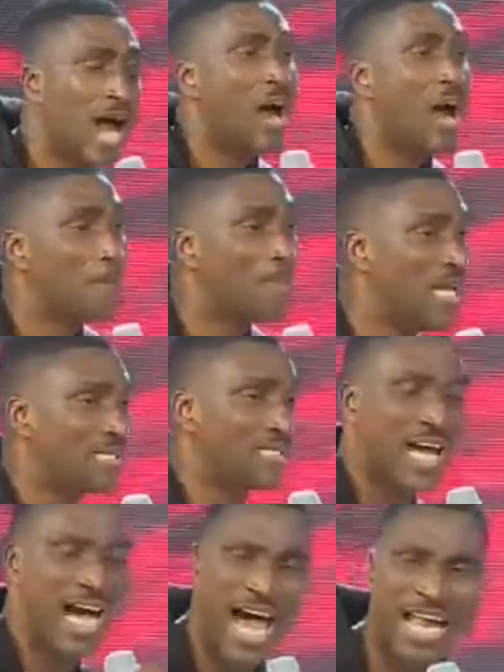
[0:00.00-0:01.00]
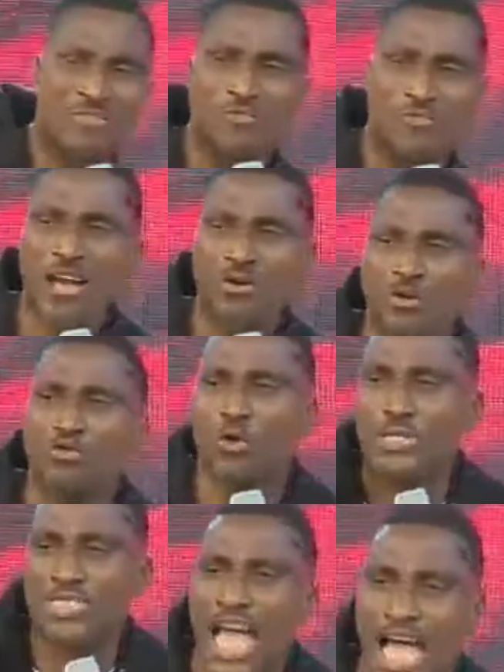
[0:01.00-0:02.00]
and please add value
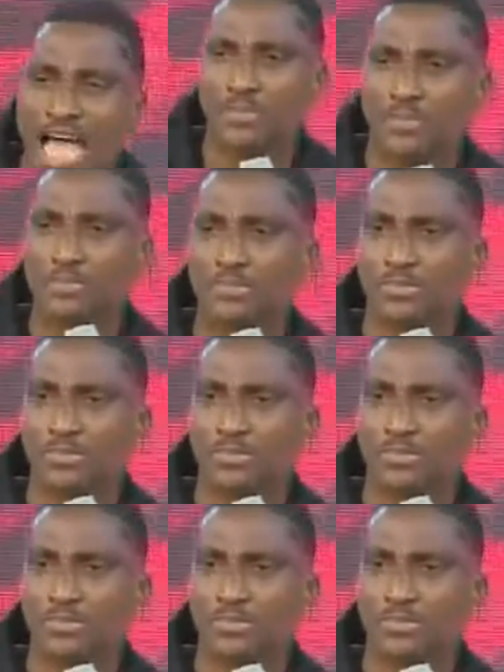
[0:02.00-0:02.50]
to them.